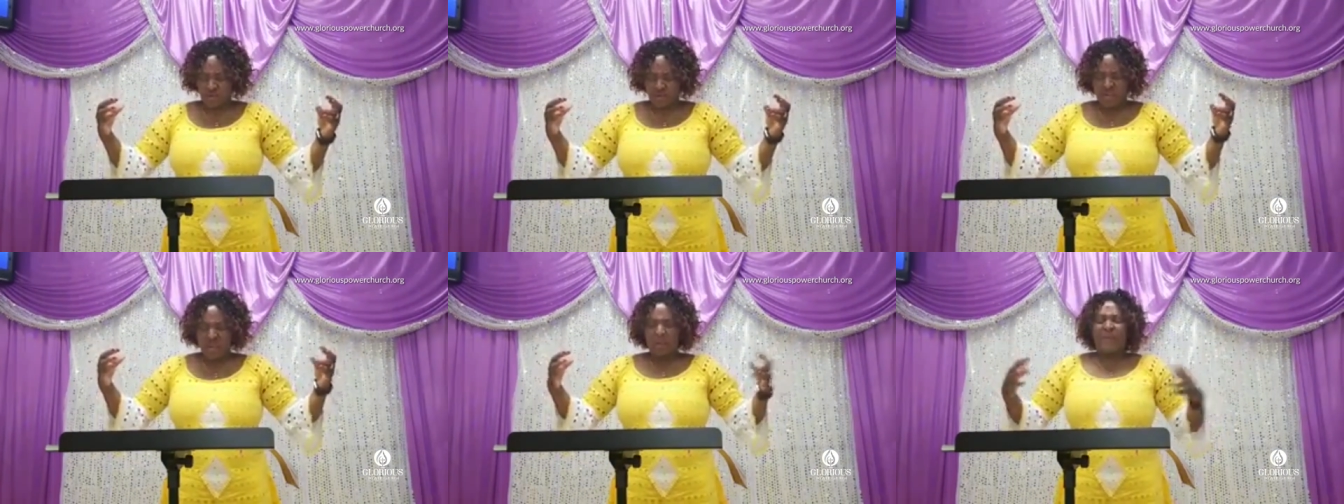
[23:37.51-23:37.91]

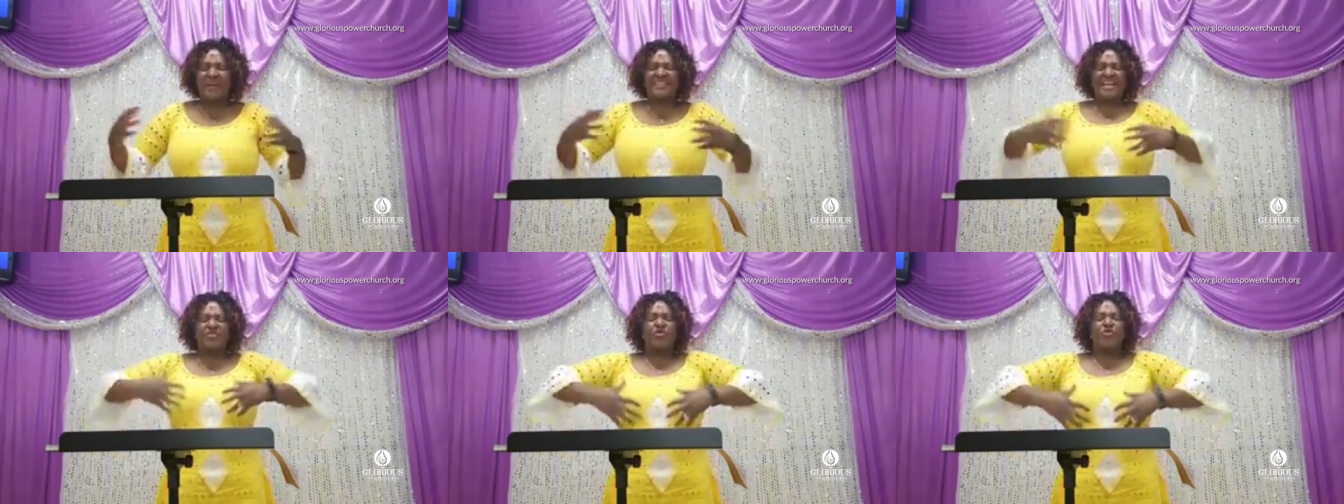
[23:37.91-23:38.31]
Amen.
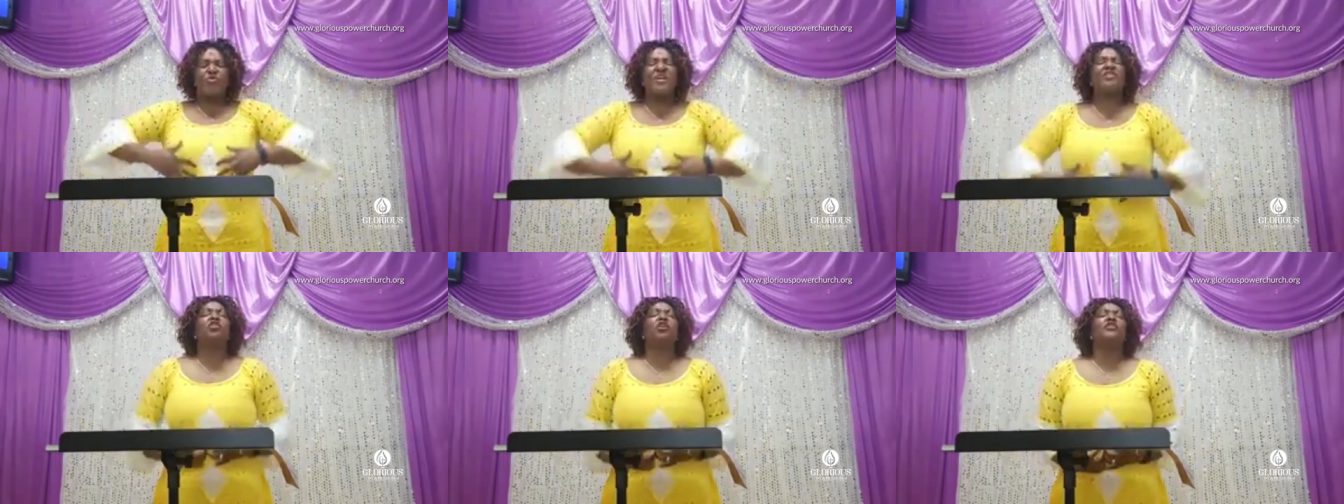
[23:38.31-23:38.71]
But
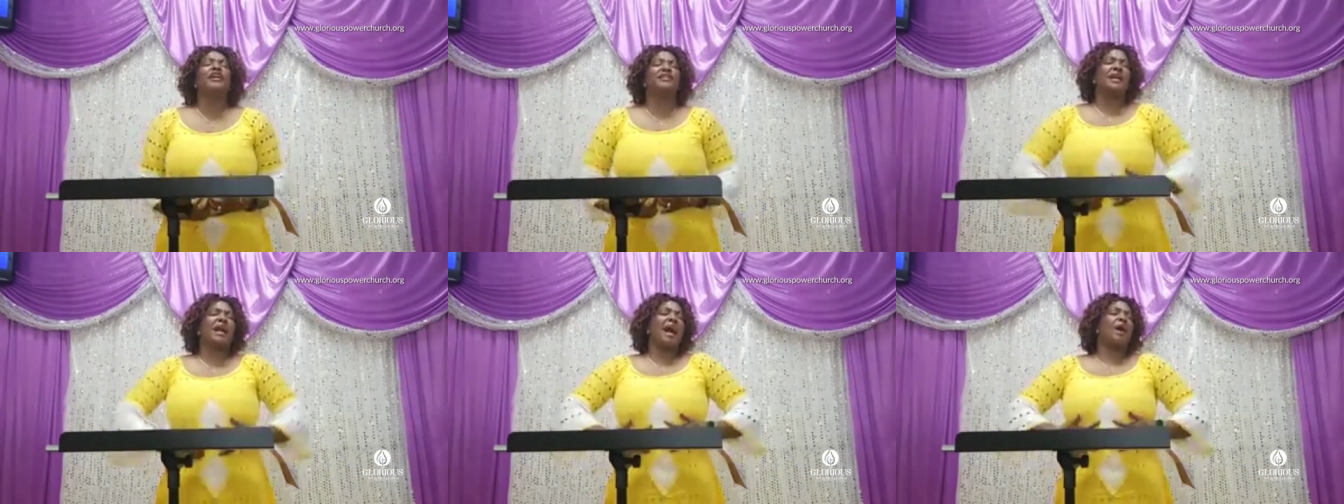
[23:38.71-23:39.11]
adoration
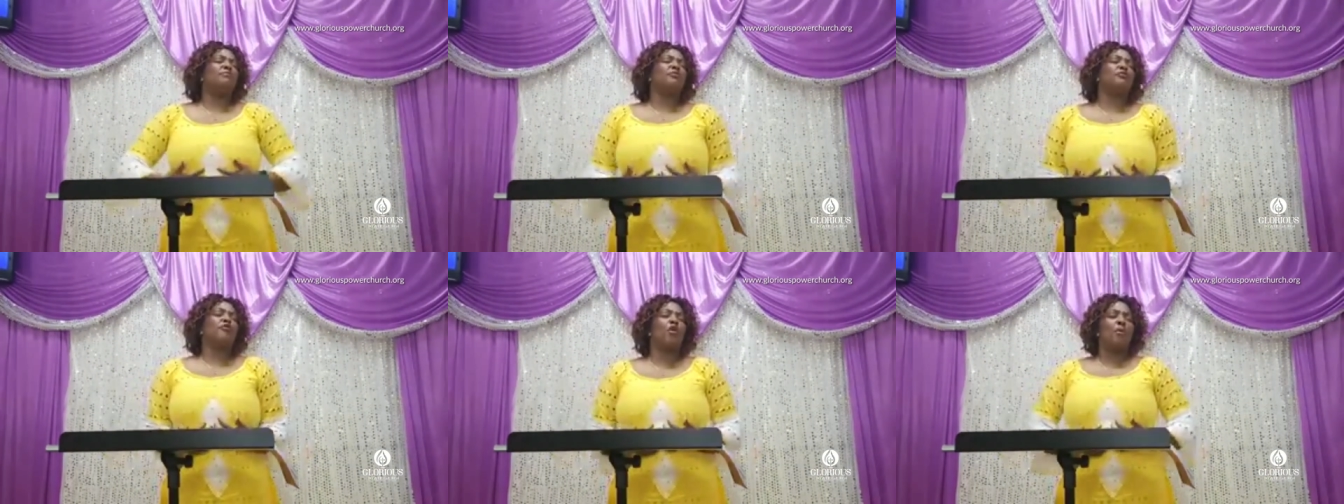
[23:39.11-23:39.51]
that
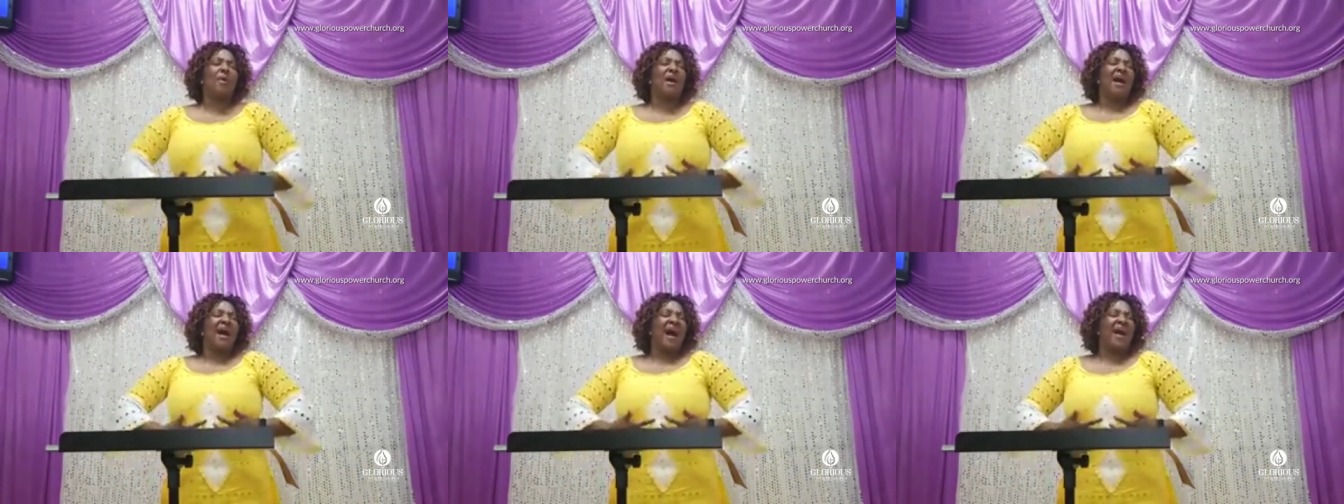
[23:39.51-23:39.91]
comes
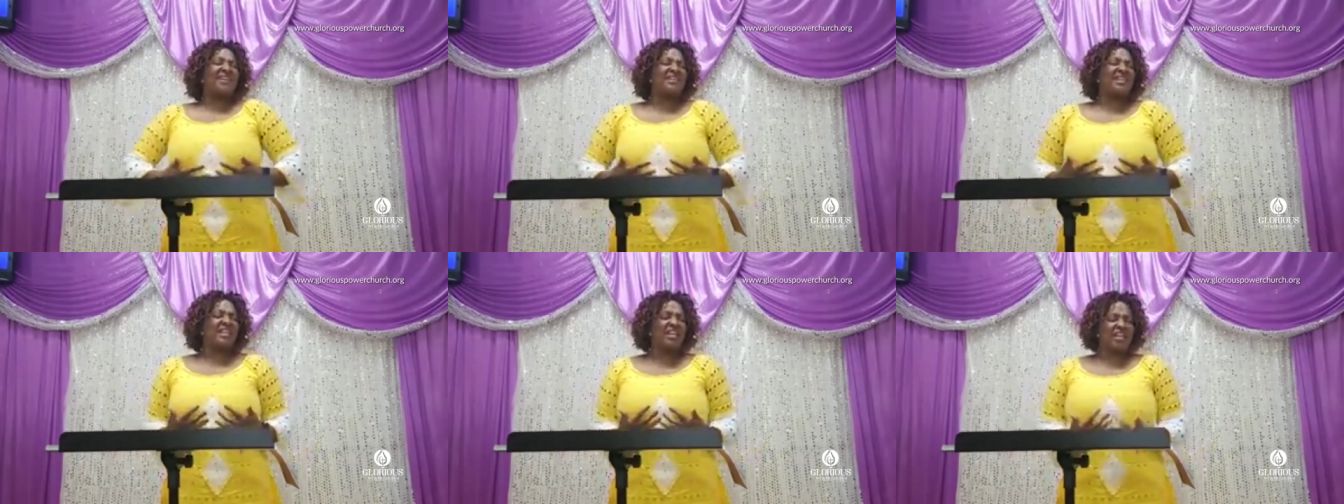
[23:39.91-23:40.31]
from
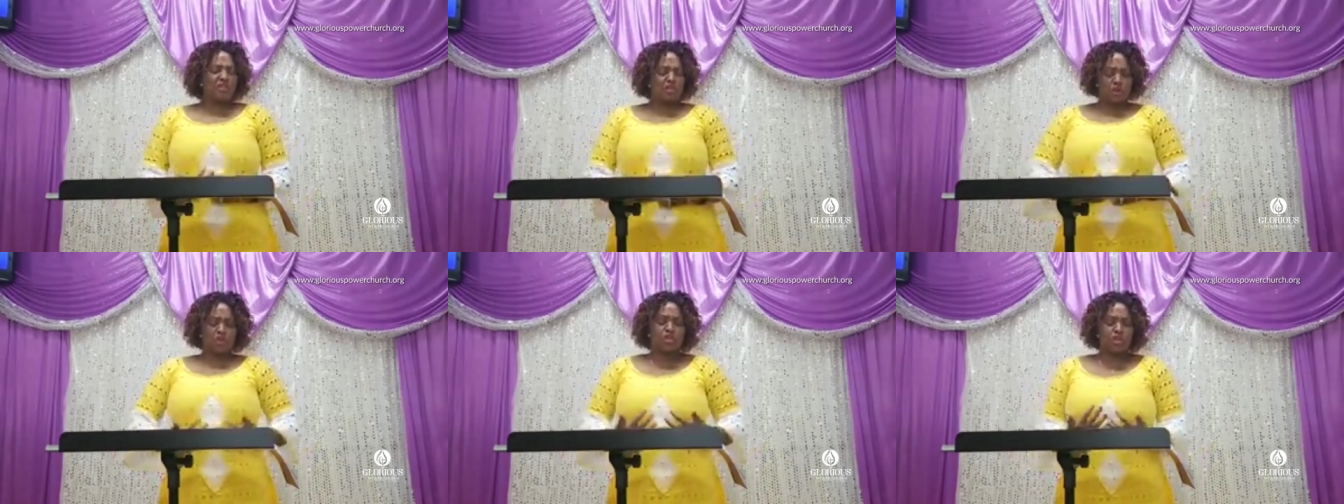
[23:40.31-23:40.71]
a
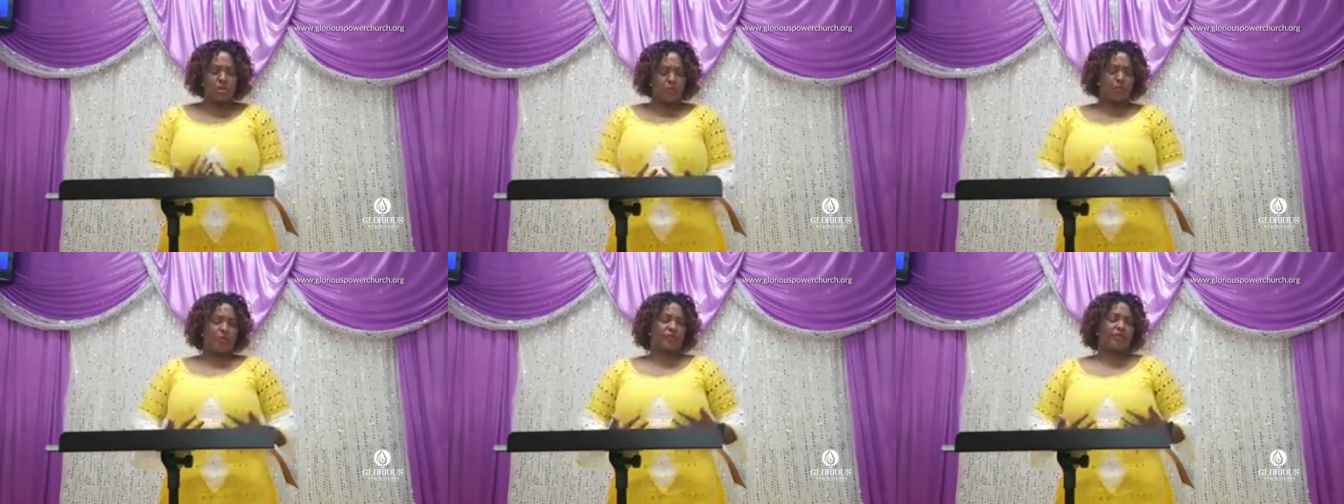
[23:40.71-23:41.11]

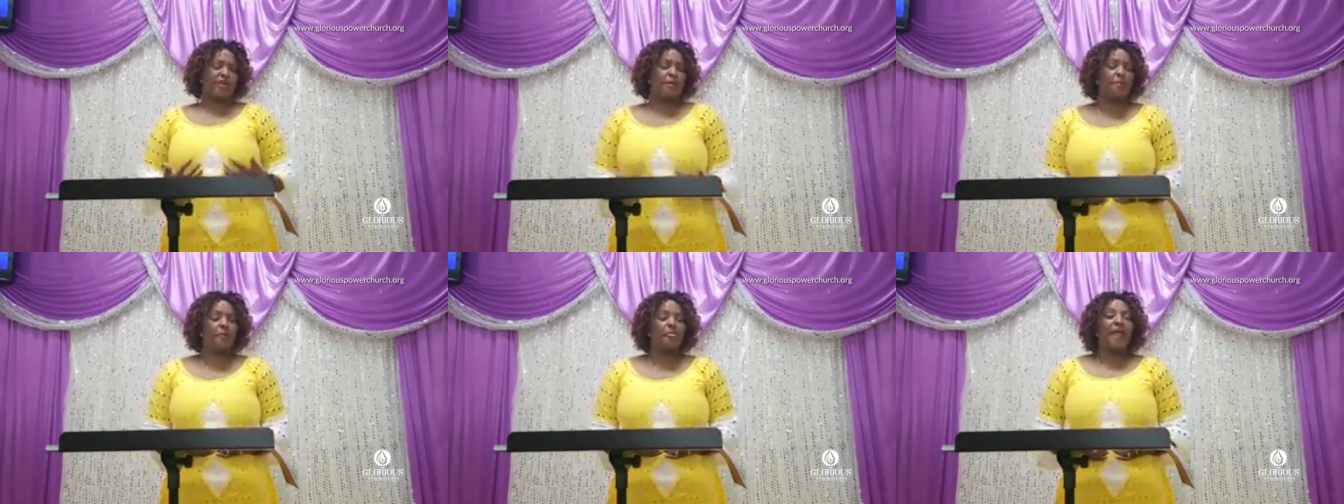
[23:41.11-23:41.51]
relationship with
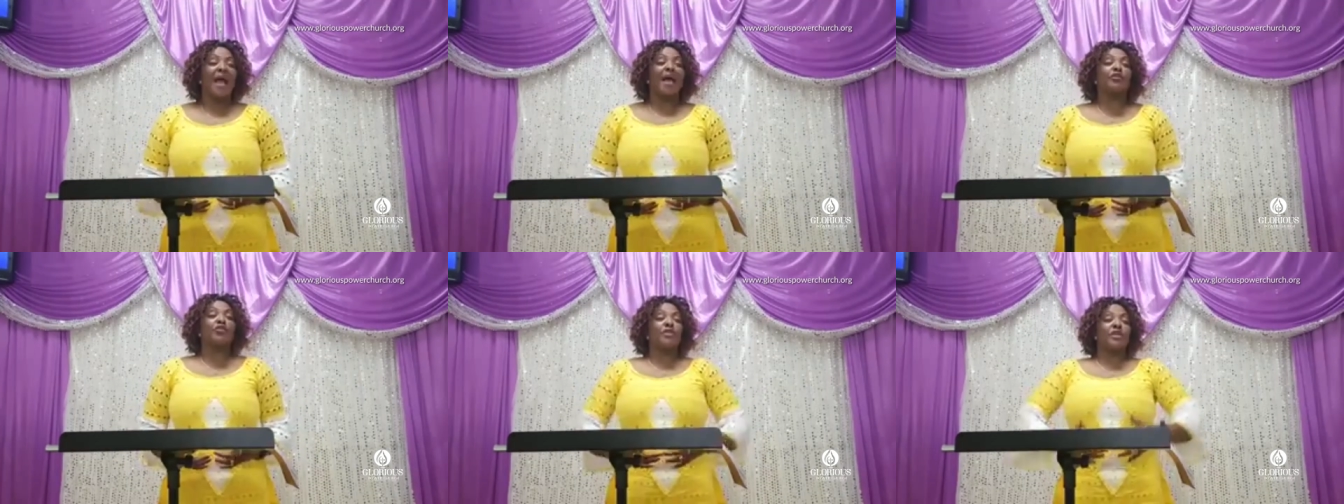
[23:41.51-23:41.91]
Him, mm.
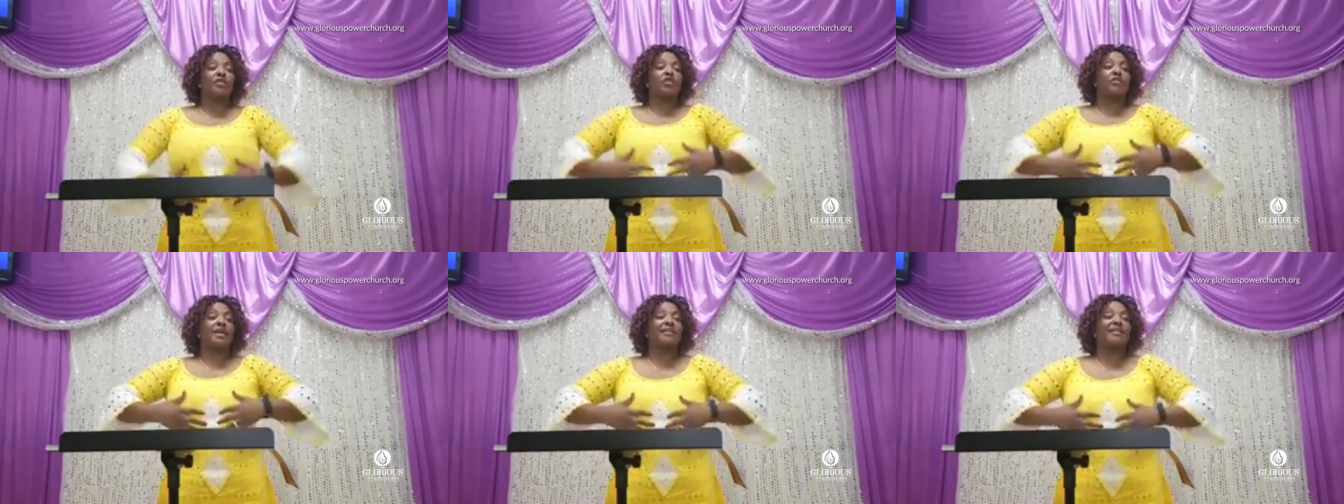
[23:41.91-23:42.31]

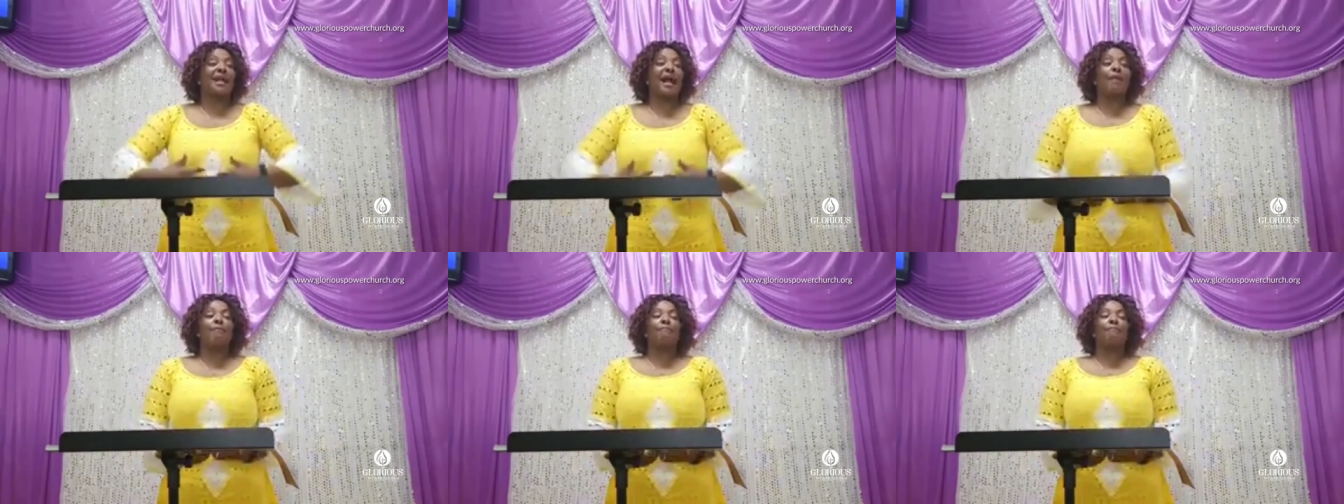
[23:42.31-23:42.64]
adoration that